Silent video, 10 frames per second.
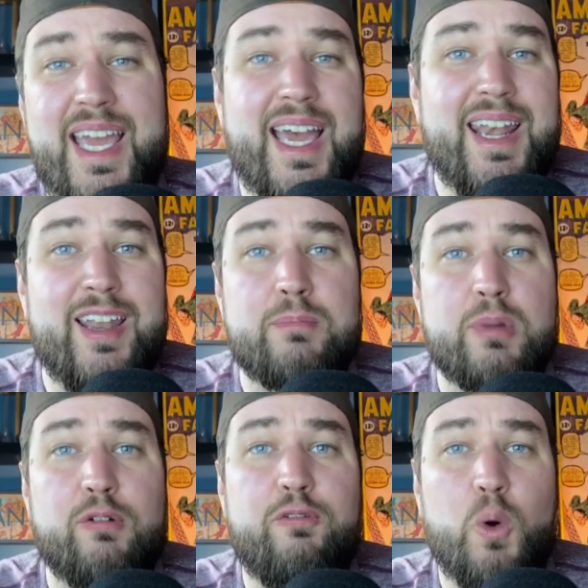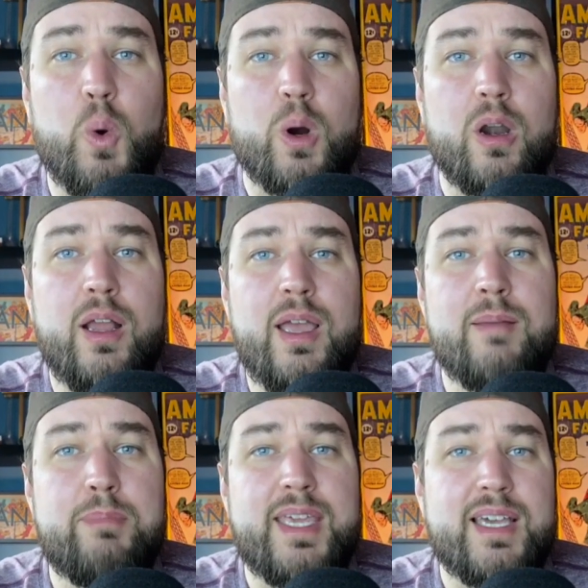at number 4
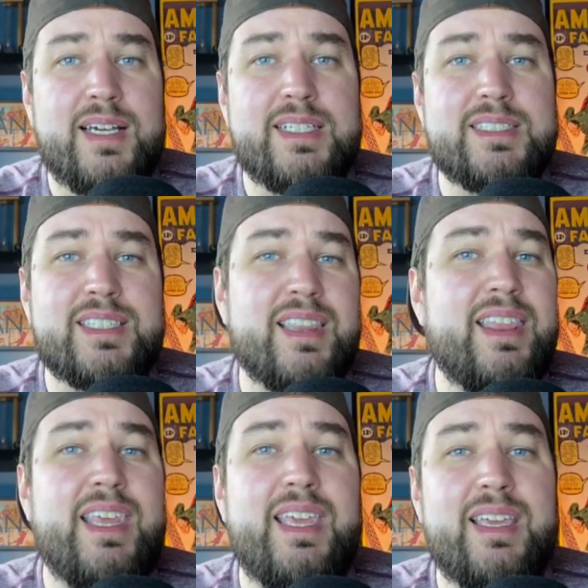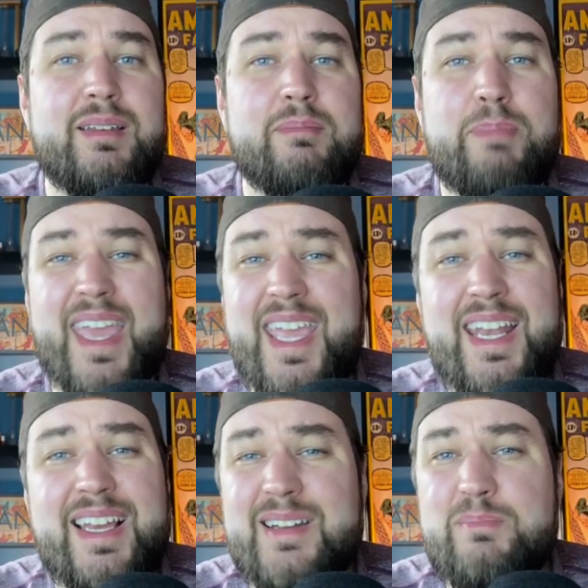because the
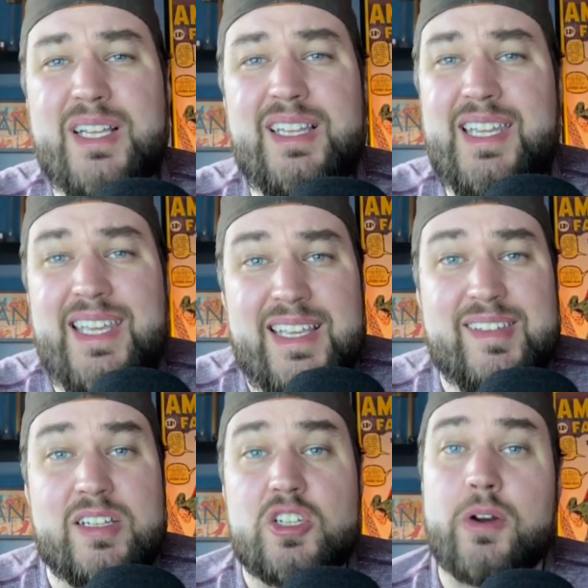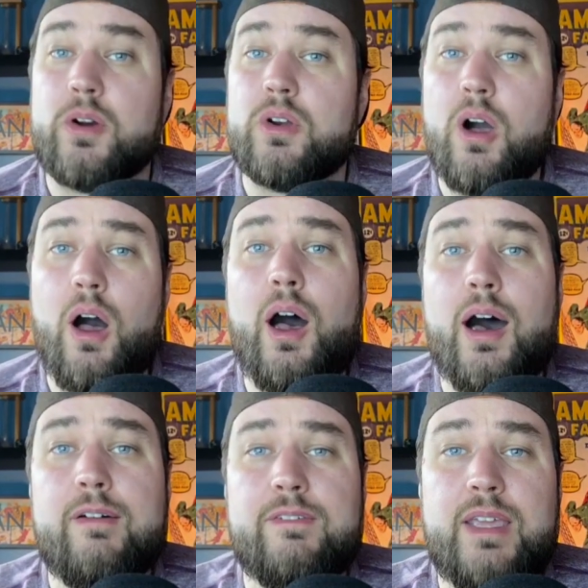Pain ability isn't turned
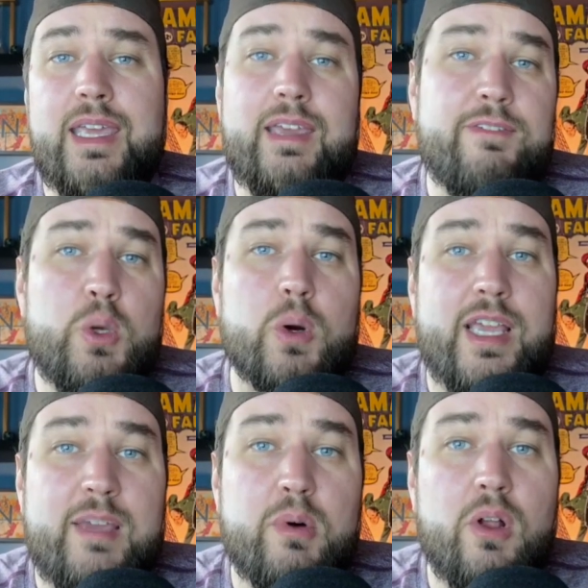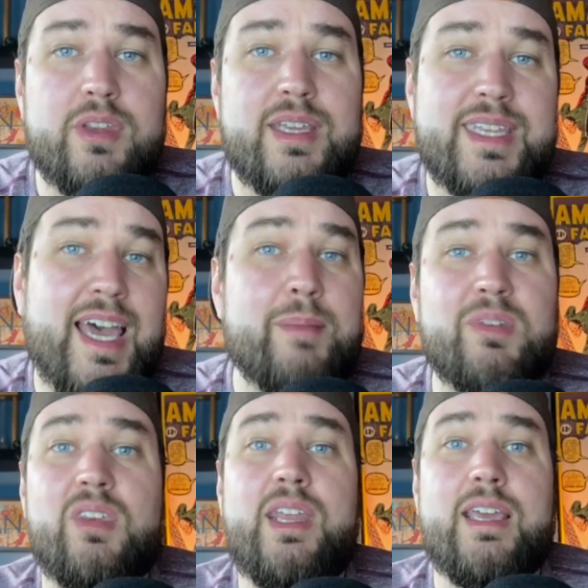off if you're able to tap
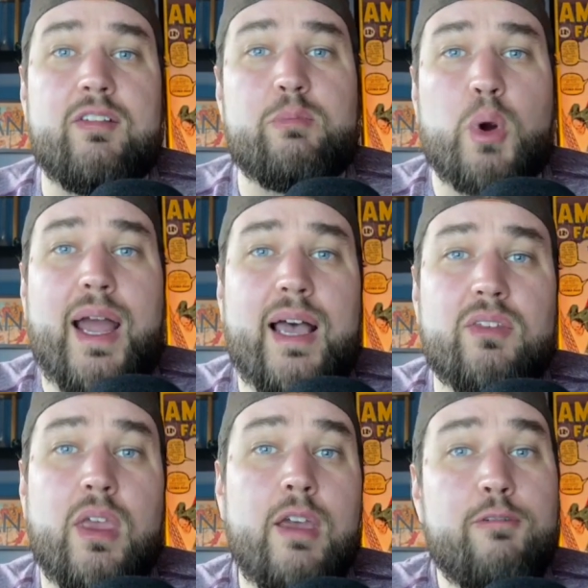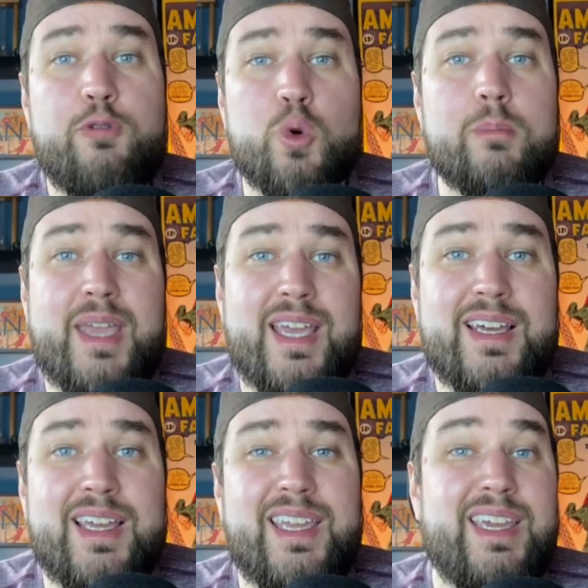City of Brass for
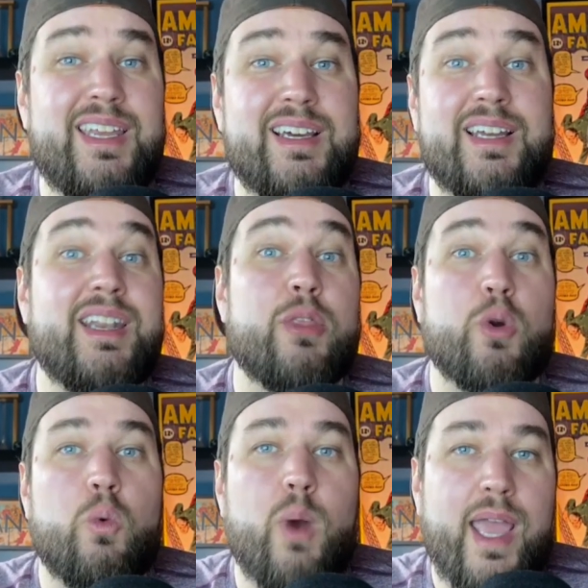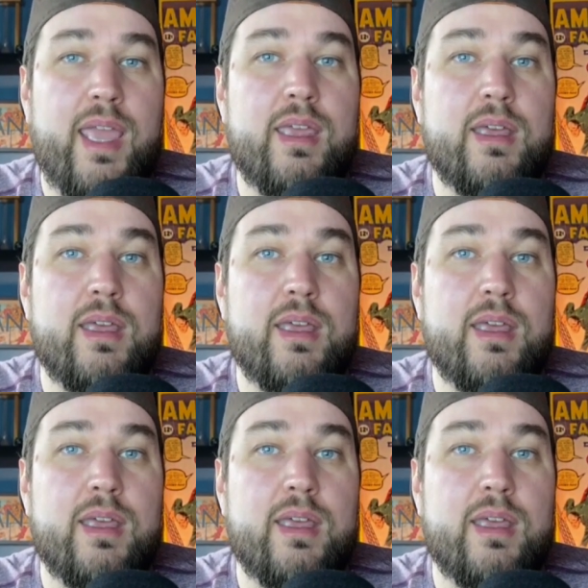mana in another way.